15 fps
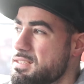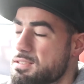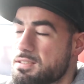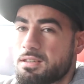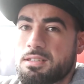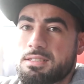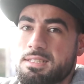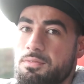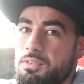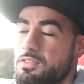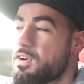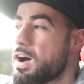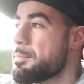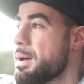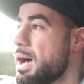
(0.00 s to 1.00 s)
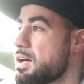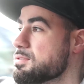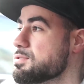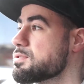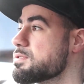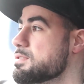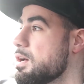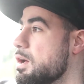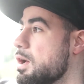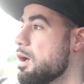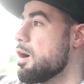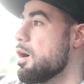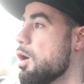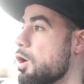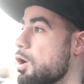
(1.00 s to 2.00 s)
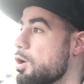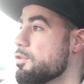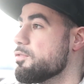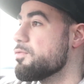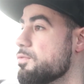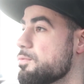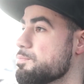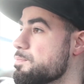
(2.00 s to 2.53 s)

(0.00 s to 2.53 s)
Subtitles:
to 75 pounds of